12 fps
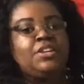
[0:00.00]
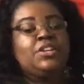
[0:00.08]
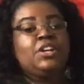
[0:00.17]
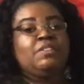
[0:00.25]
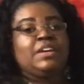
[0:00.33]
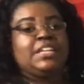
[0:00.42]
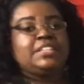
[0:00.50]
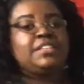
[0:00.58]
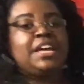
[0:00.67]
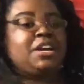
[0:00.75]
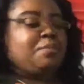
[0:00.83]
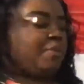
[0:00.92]
You know what? Let's
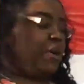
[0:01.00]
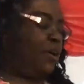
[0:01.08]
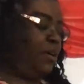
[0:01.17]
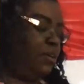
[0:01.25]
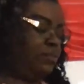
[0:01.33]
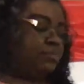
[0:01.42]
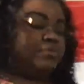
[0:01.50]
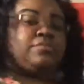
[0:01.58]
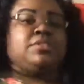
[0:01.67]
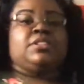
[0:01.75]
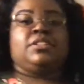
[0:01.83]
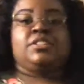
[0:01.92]
take a poll.
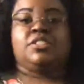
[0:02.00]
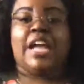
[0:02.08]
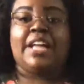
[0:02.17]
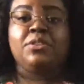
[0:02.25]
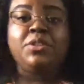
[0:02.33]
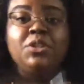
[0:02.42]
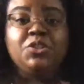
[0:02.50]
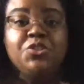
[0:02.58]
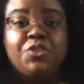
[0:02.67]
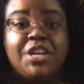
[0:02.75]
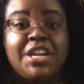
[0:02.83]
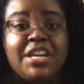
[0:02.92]
Should I do little
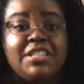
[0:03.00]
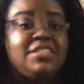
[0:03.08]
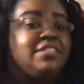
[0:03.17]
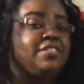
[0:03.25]
trees